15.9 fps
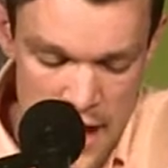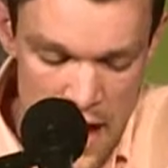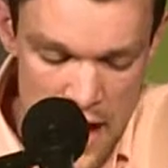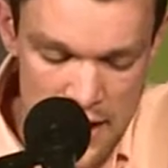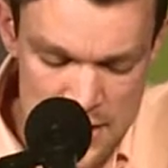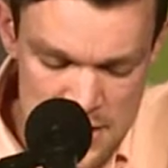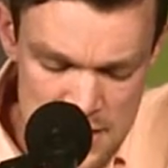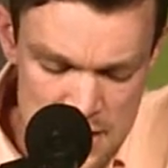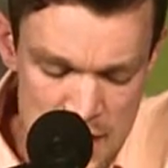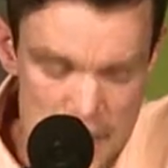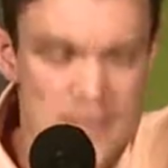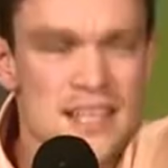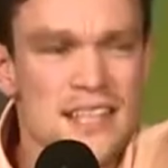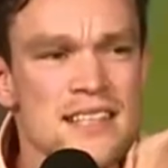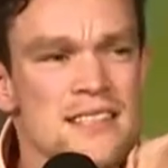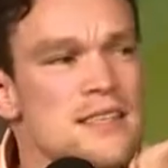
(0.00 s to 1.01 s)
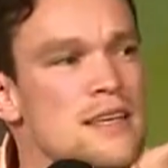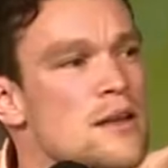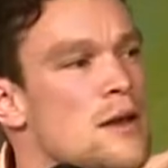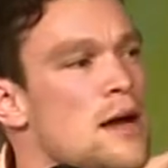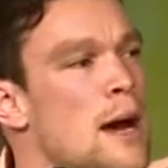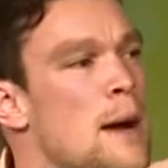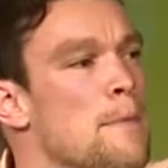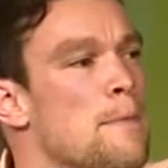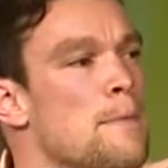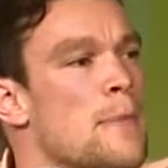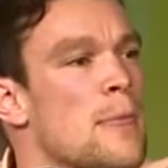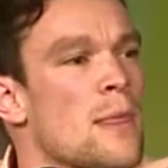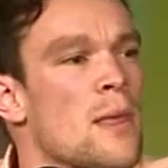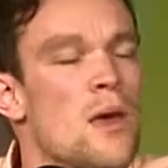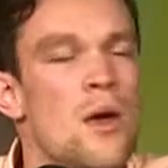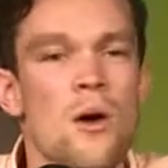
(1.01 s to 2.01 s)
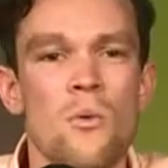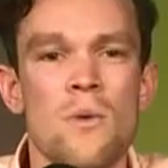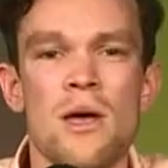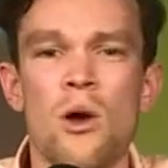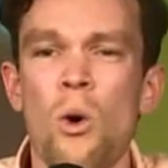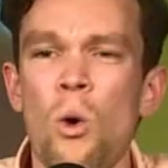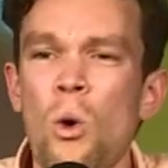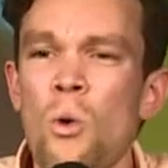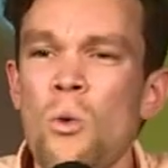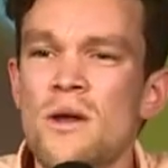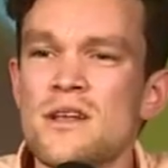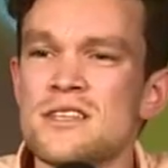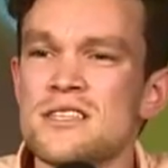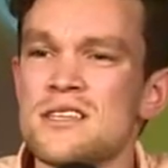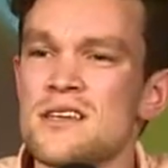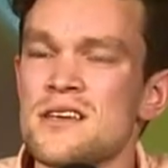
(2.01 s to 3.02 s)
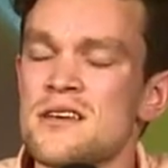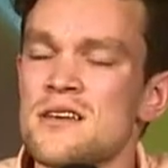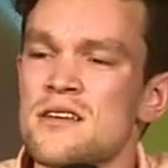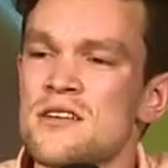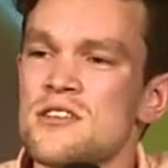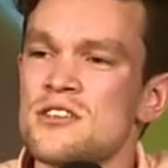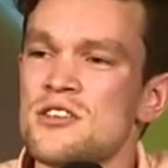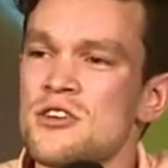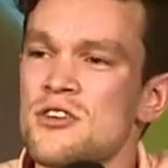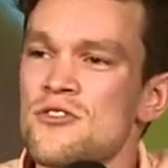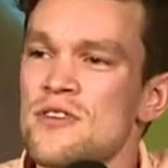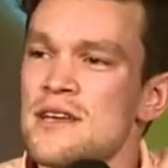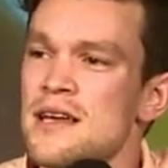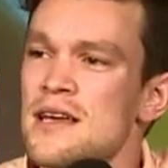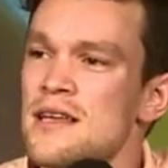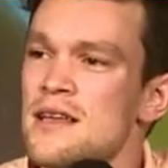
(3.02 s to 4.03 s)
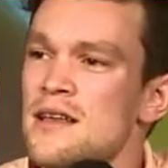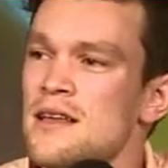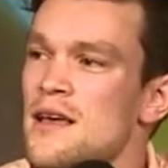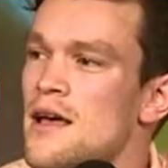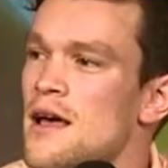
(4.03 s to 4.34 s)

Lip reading: And it's things that we all want to create,